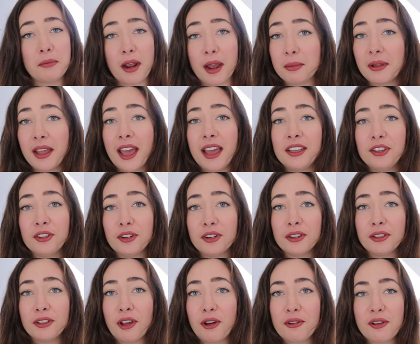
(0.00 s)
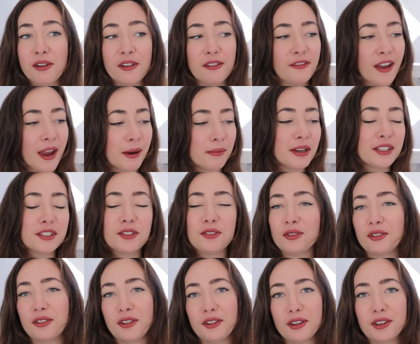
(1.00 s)
probably at your local fabric
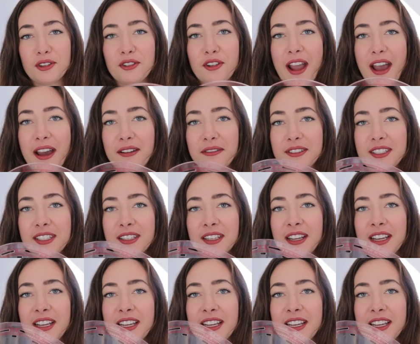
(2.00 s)
store or craft